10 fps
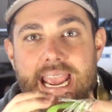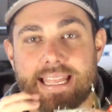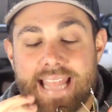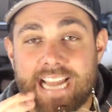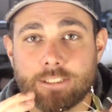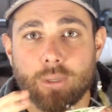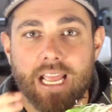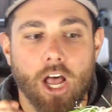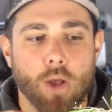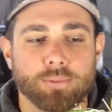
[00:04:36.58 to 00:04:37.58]
and that's what
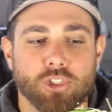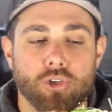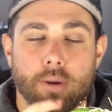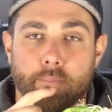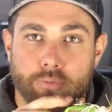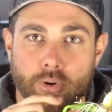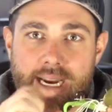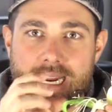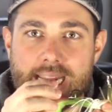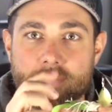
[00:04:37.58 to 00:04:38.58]
helps you to
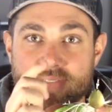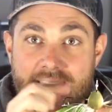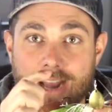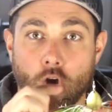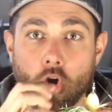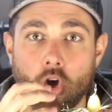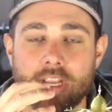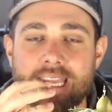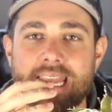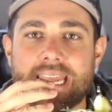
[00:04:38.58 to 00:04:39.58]
bring that
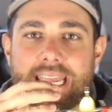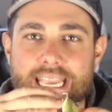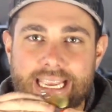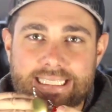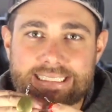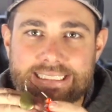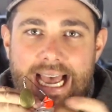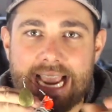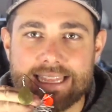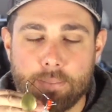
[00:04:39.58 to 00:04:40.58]
hook
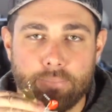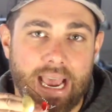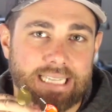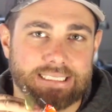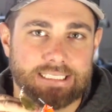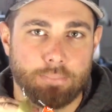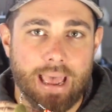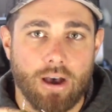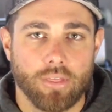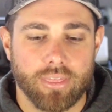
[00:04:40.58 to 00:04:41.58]
inside the bass's
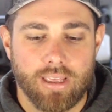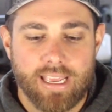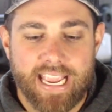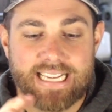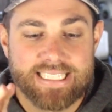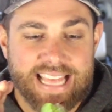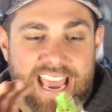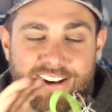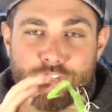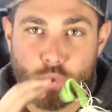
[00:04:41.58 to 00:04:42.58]
mouth, is
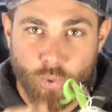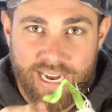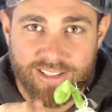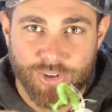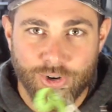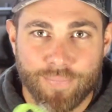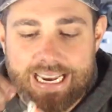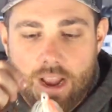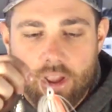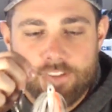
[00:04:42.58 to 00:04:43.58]
that trailer.
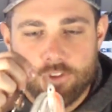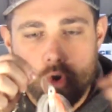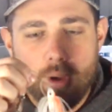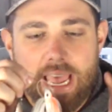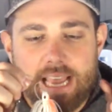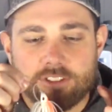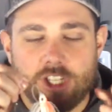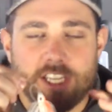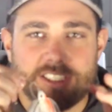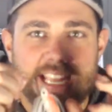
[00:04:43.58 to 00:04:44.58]
Now, if you have
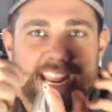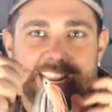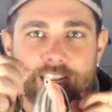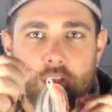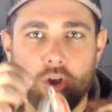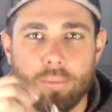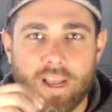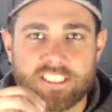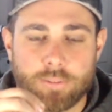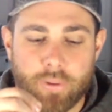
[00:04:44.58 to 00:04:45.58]
just a,
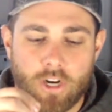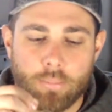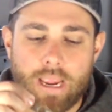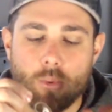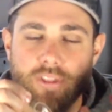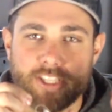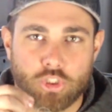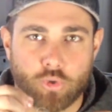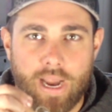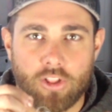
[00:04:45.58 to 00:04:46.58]
a spinnerbait with a
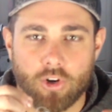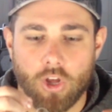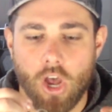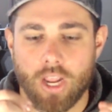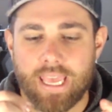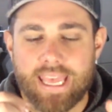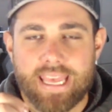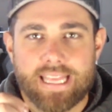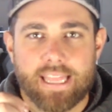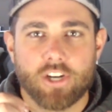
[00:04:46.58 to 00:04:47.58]
trailer hook,
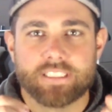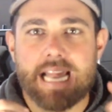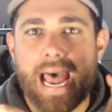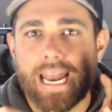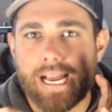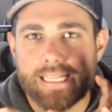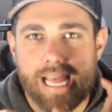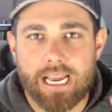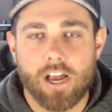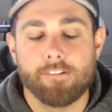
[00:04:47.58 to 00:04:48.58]
there's not a
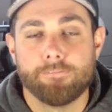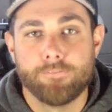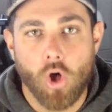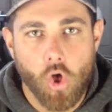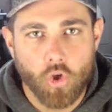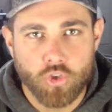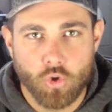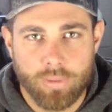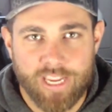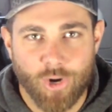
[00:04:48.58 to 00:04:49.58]
lot of
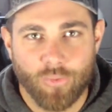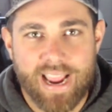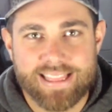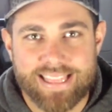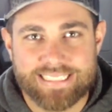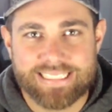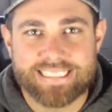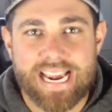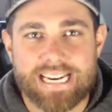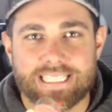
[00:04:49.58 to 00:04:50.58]
volume here, right? This is
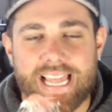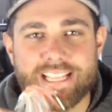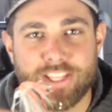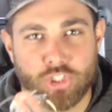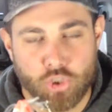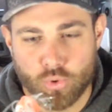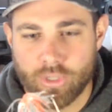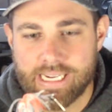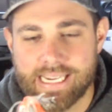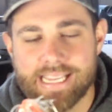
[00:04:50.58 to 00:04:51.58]
kind of like the
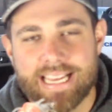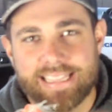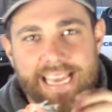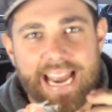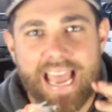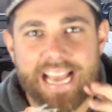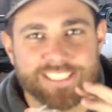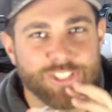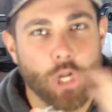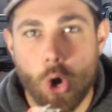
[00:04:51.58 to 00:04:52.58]
tree that
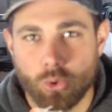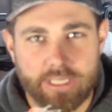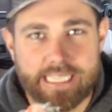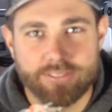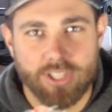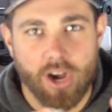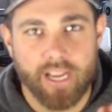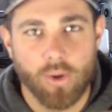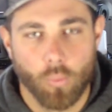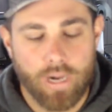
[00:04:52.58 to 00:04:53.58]
has no leaves on
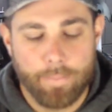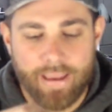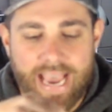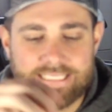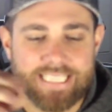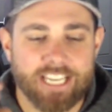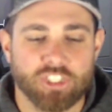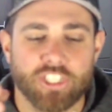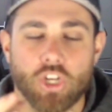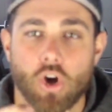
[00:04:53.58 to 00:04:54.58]
it. When a bass
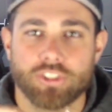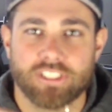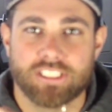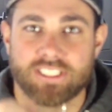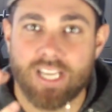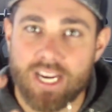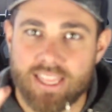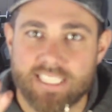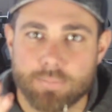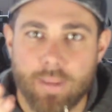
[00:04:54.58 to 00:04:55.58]
actually goes to suck
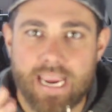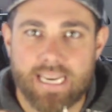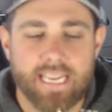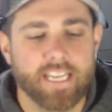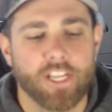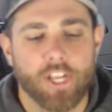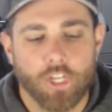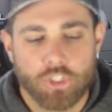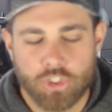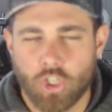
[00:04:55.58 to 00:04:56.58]
this bait in,
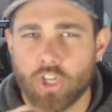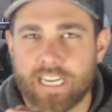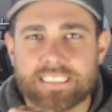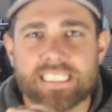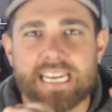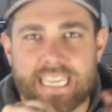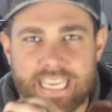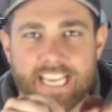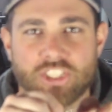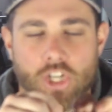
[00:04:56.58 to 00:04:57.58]
sure, it's gonna
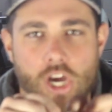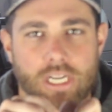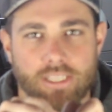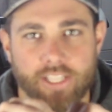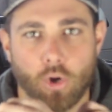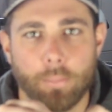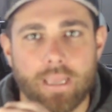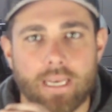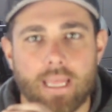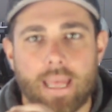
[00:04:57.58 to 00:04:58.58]
catch on a little
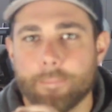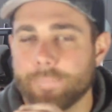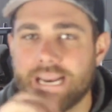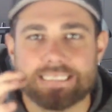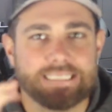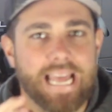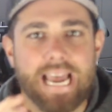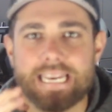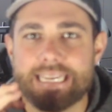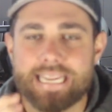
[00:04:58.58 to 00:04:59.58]
bit, but it's
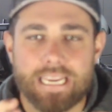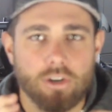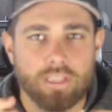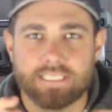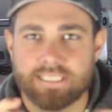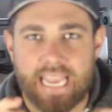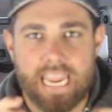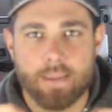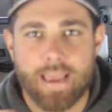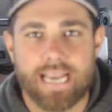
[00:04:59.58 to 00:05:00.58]
not near the
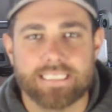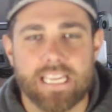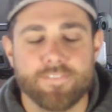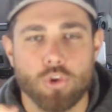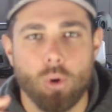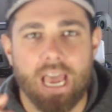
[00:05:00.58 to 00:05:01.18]
same as if you